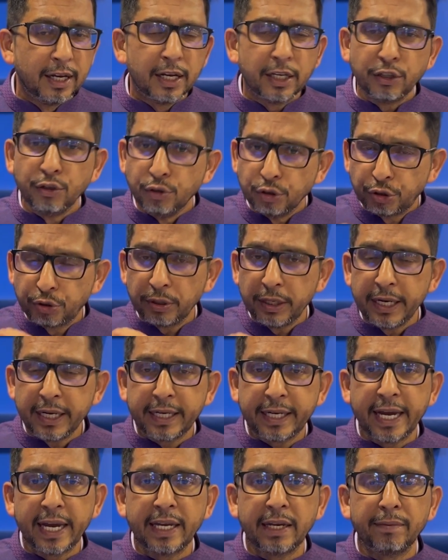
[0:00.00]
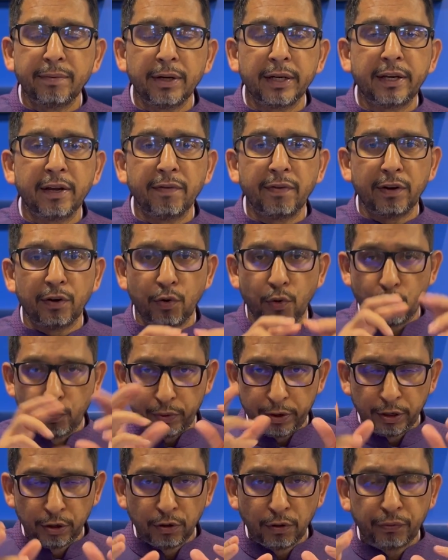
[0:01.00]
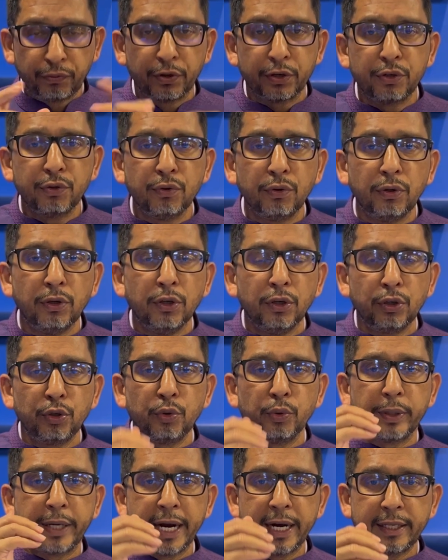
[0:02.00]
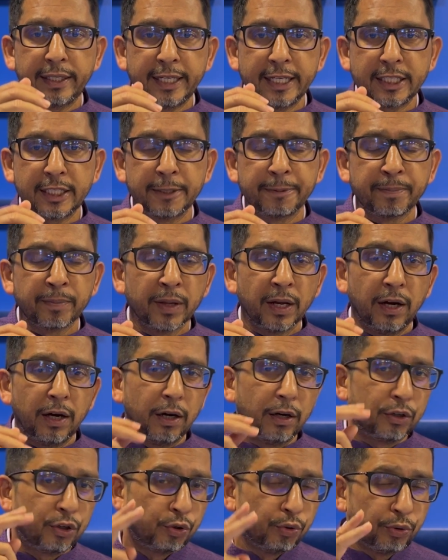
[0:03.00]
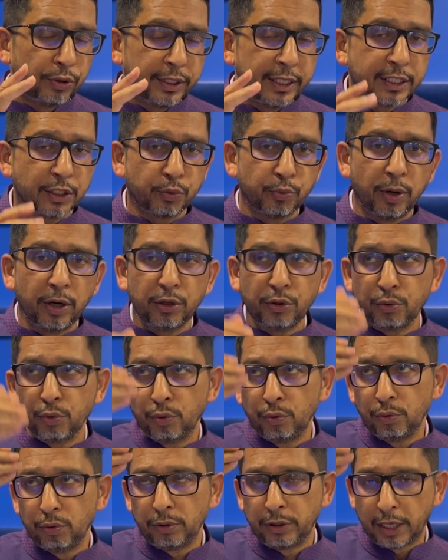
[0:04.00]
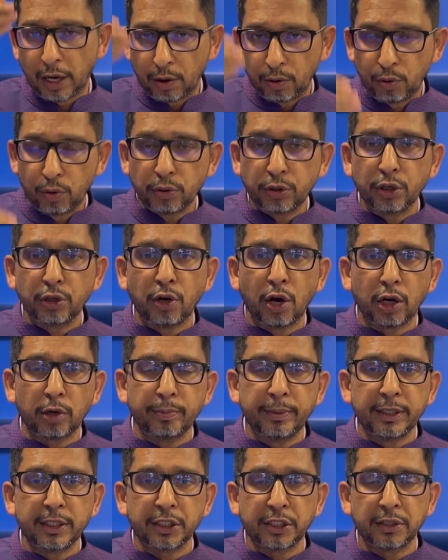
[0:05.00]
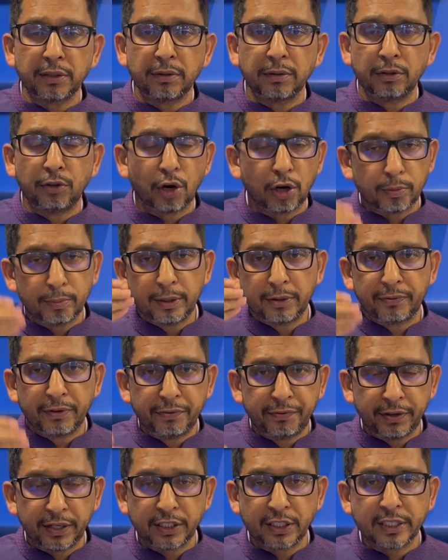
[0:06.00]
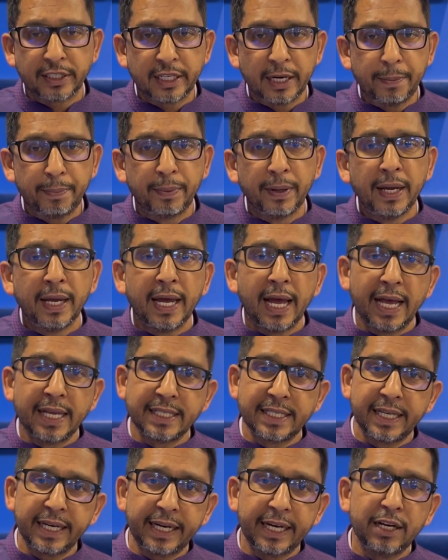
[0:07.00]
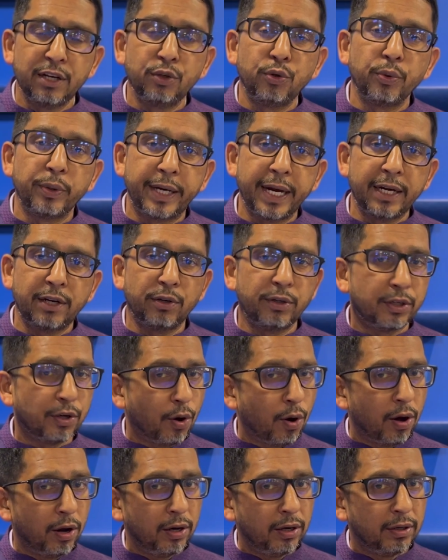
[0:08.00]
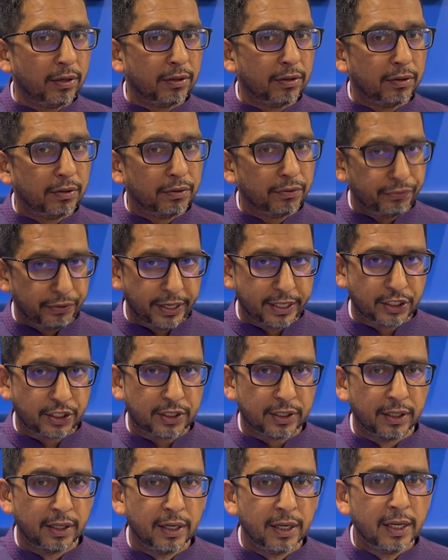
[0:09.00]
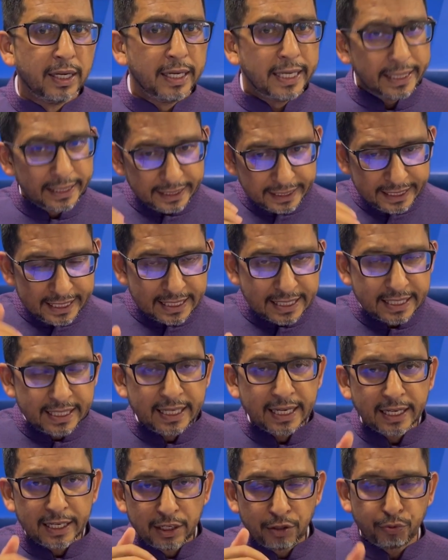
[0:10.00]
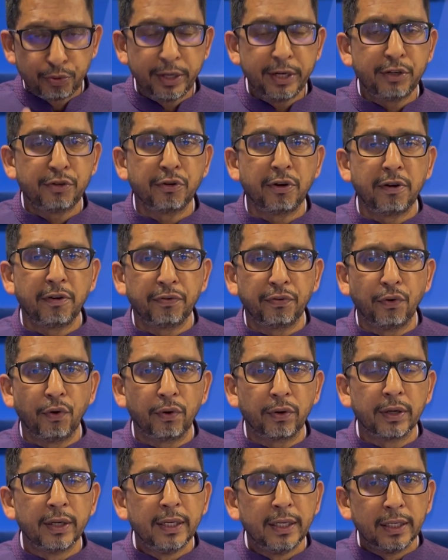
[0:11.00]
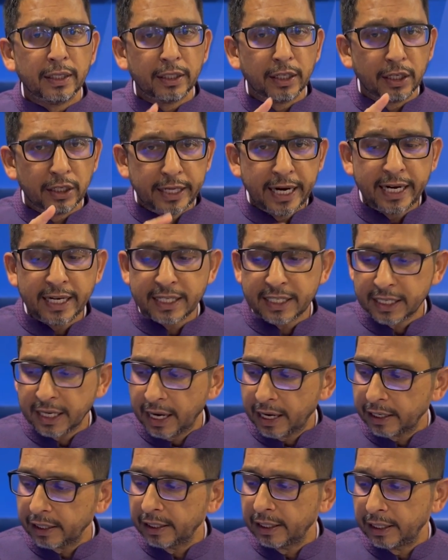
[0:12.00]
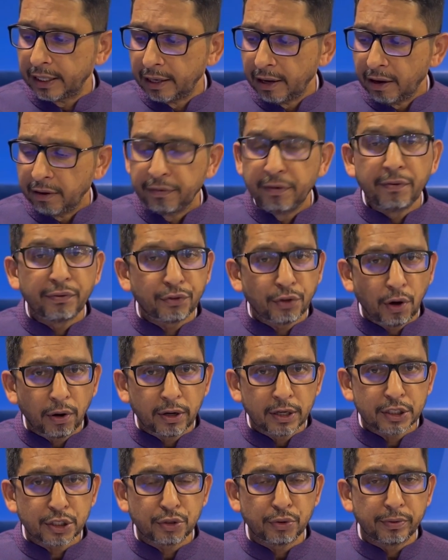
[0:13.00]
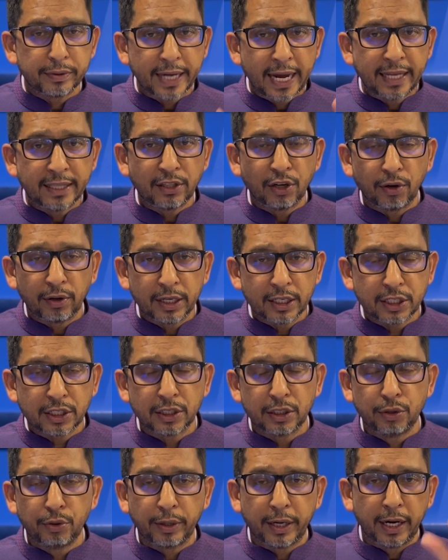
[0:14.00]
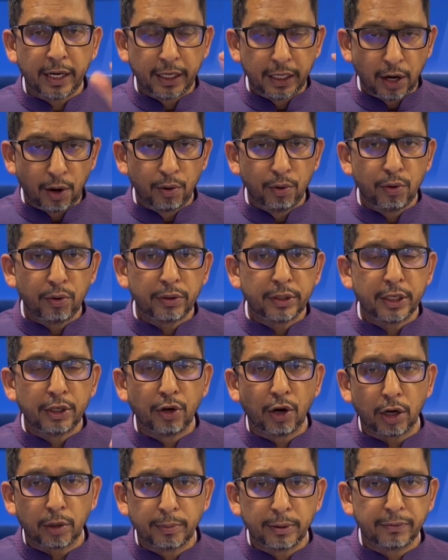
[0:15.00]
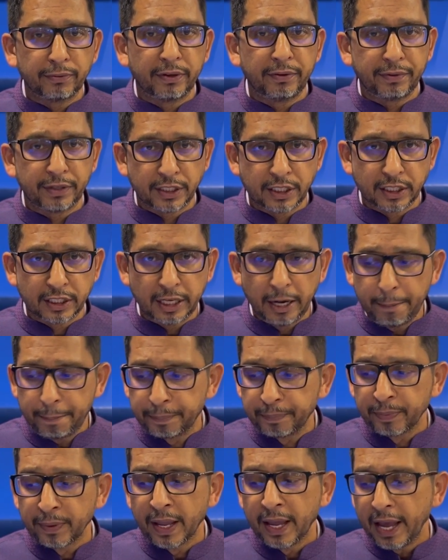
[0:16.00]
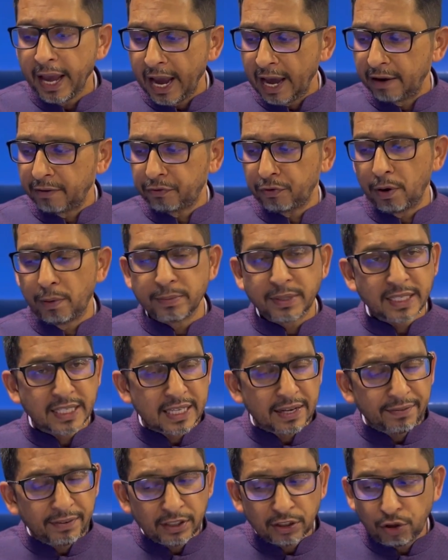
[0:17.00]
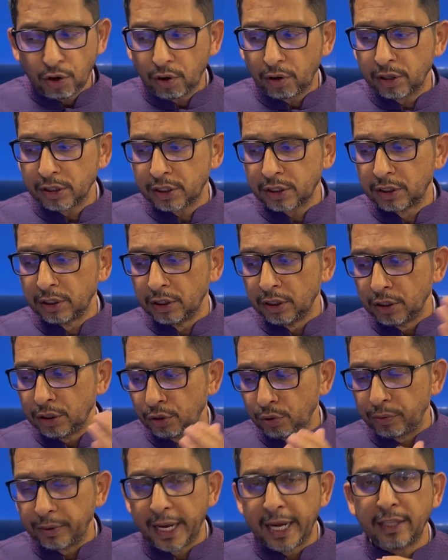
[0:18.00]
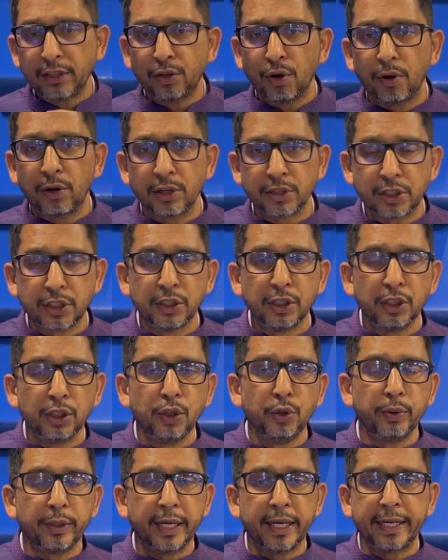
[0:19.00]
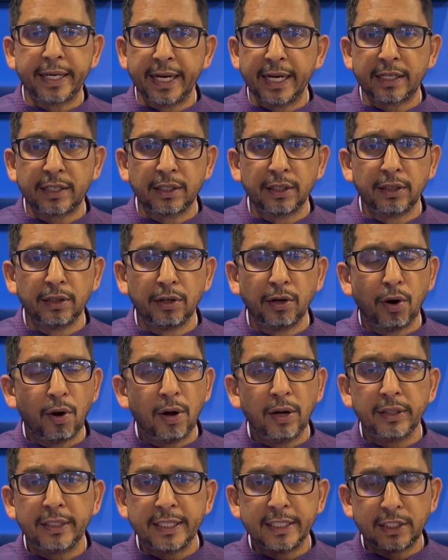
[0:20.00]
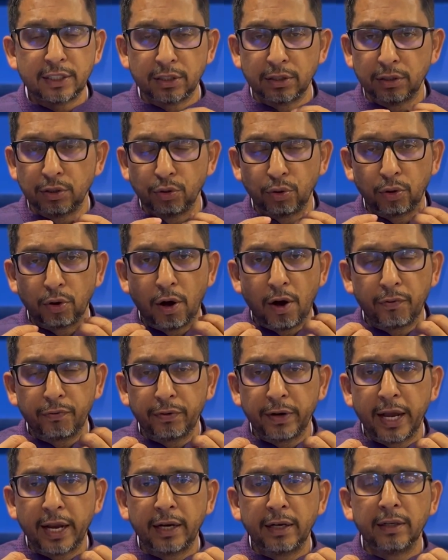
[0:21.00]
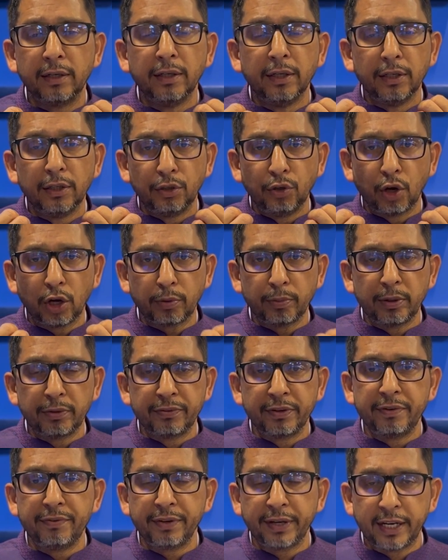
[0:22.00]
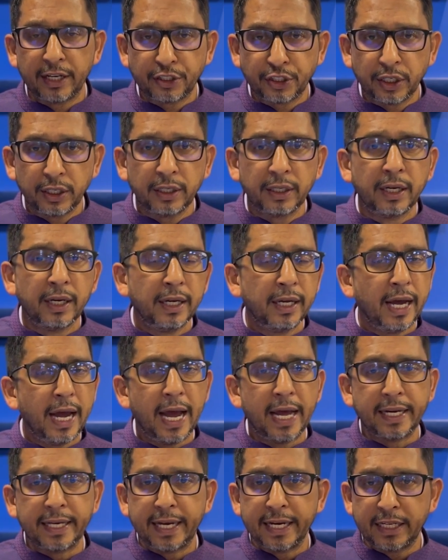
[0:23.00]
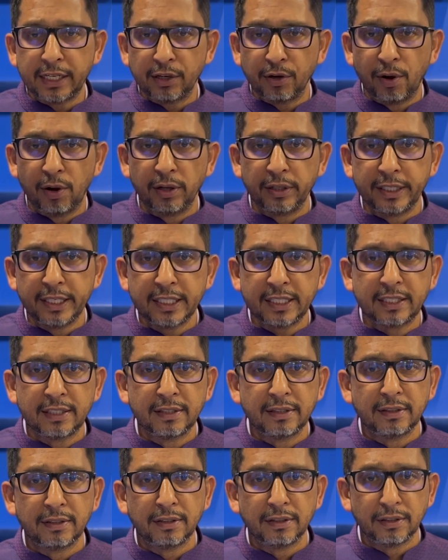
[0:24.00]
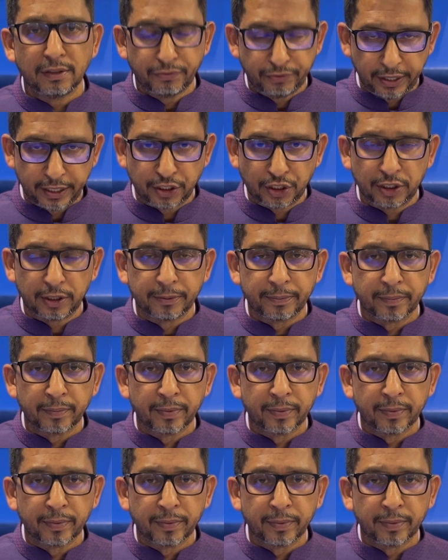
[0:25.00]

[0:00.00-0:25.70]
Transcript: Usually, KEA will give a window for you to get this. Two things: one, to download the document verification slip, and second, to get it all fixed. This year in 2024, the dates are 5th August to 9th August, you can download the document verification slip, and from 7th August to 9th August, you can get all this, your offline document verification and getting all these fixed.